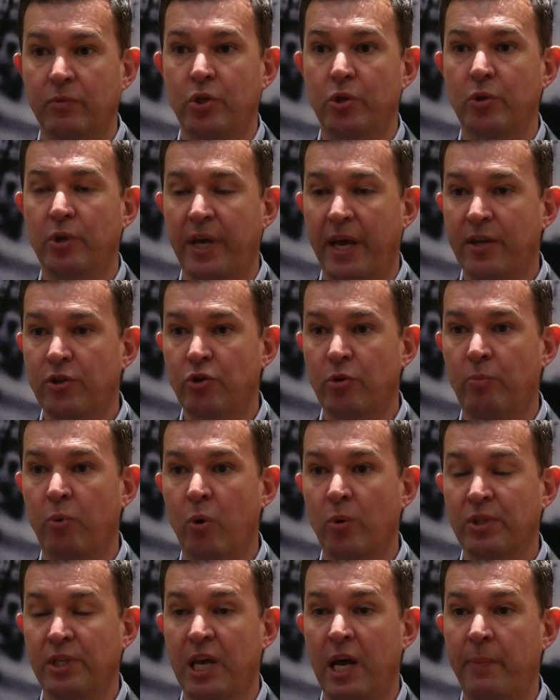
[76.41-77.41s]
two case
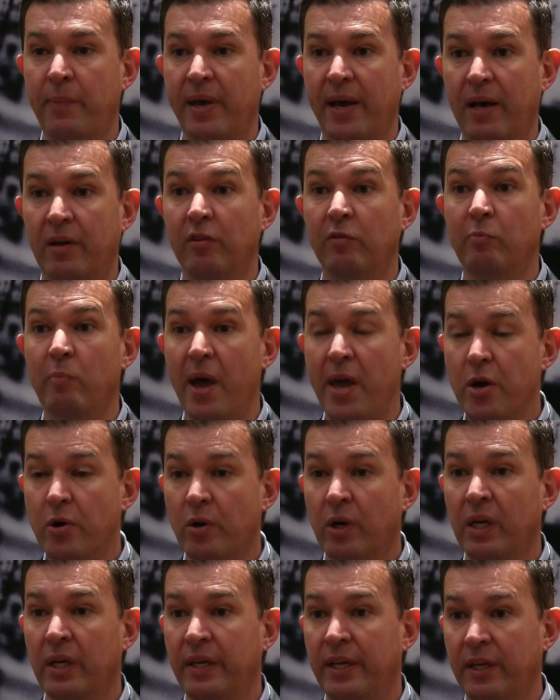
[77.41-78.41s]
reports coming out of
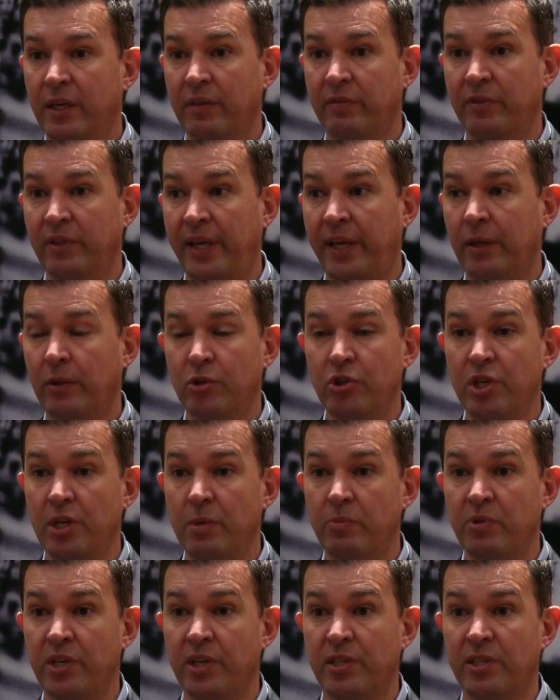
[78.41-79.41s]
Mayo Clinic of inhaled
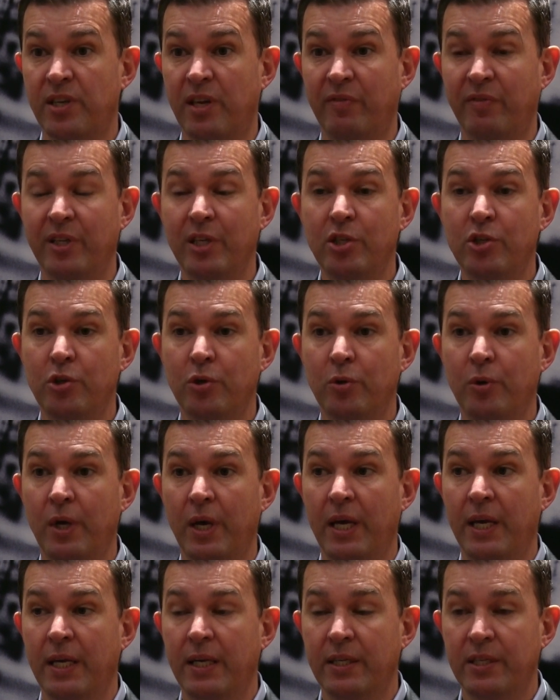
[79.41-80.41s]
GM-CSF into
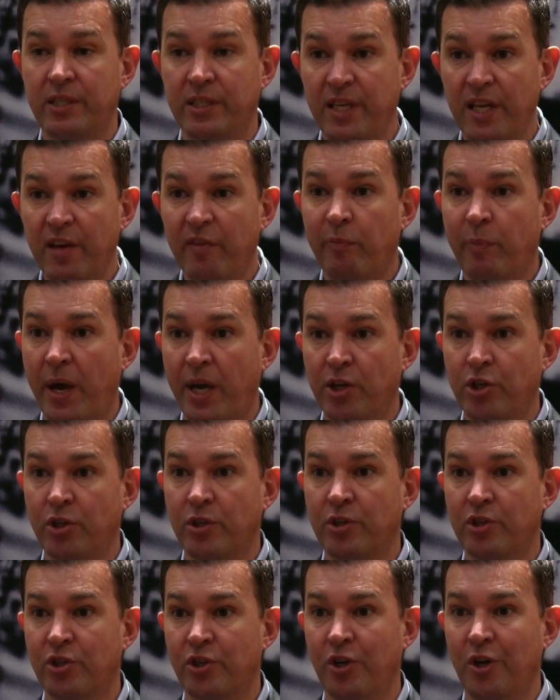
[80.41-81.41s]
CF
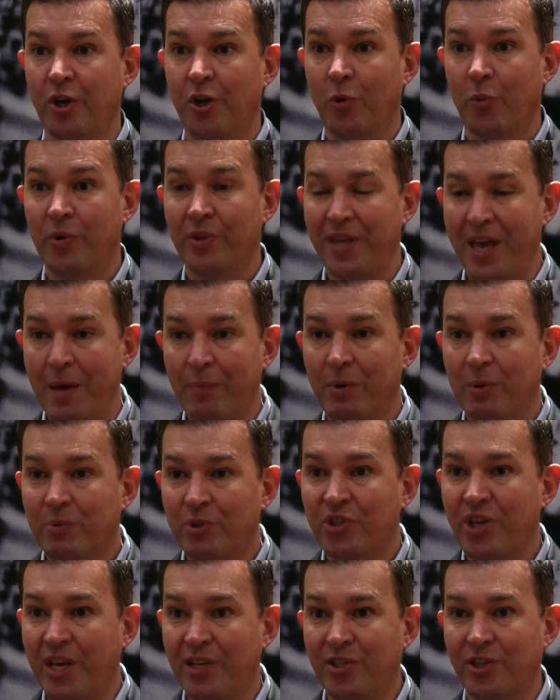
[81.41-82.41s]
patients with M.
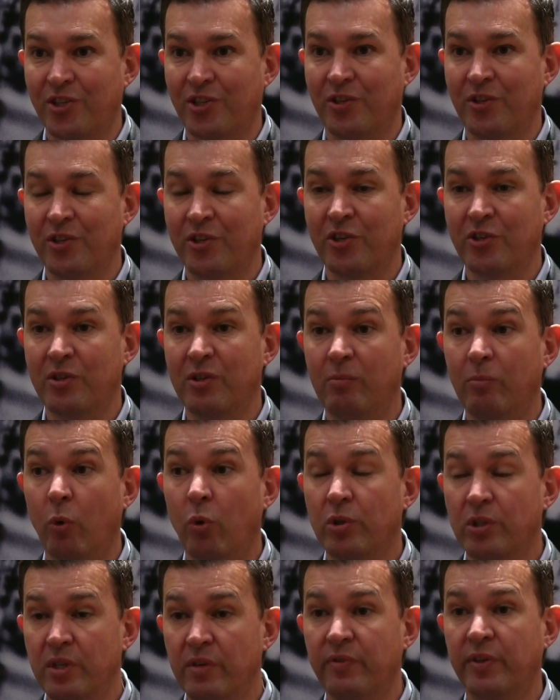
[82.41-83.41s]
abscessus. This is the
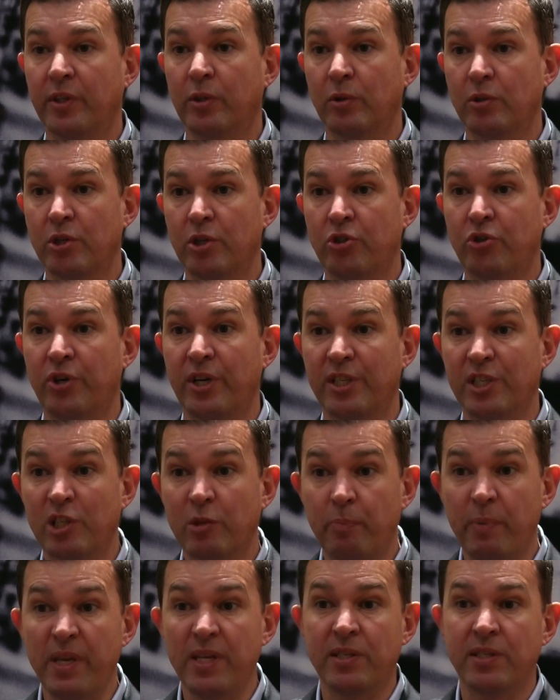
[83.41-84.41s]
more difficult to treat
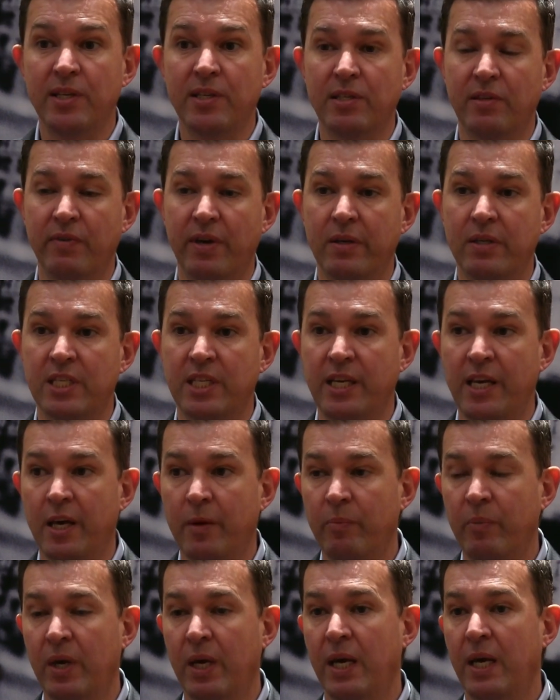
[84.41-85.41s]
species of
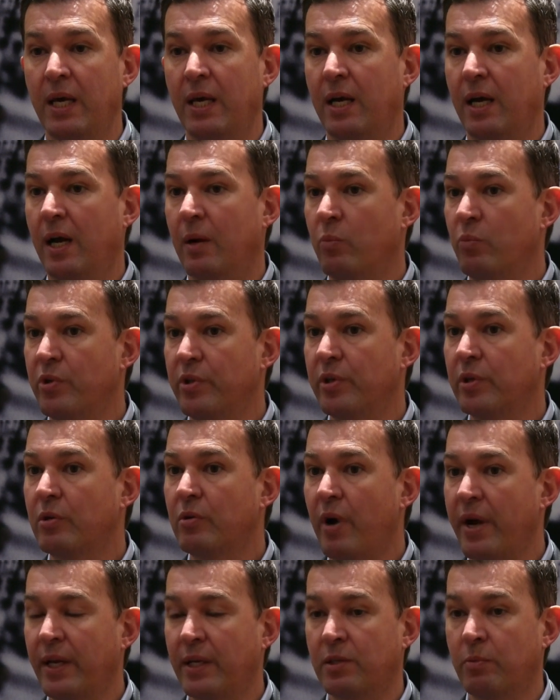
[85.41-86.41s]
NTM with a
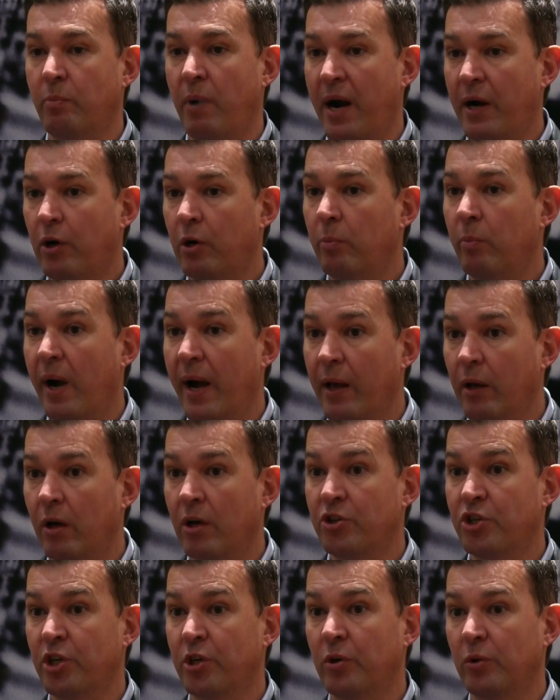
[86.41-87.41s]
great
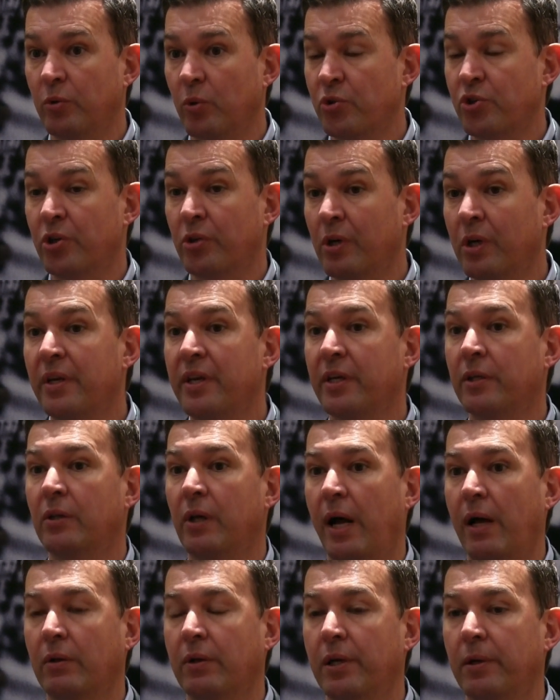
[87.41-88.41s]
microbiological and also
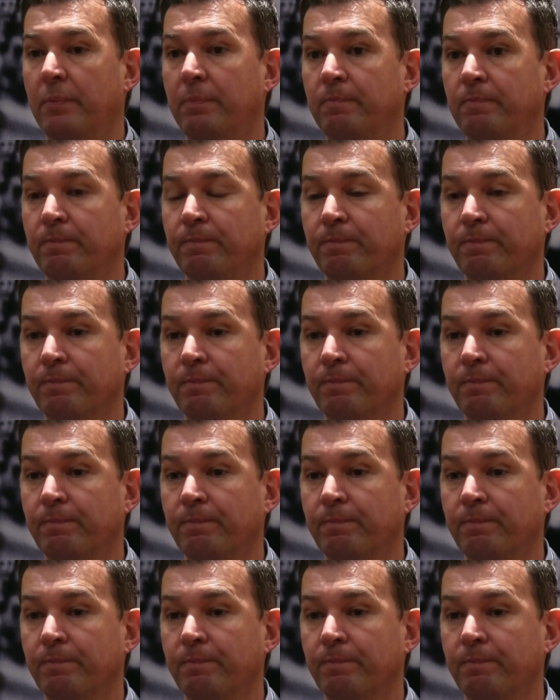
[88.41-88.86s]
clinical outcome.